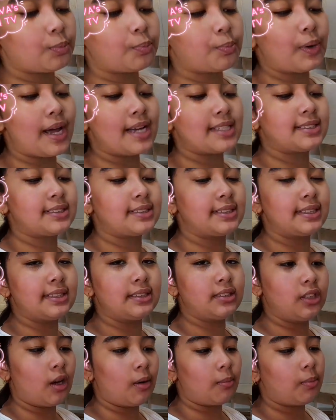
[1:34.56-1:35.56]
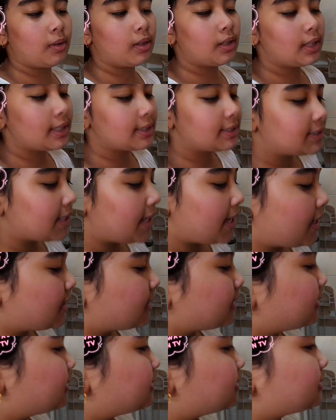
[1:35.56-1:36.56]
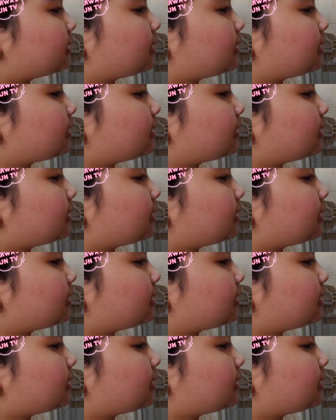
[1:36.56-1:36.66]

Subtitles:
press double. It says,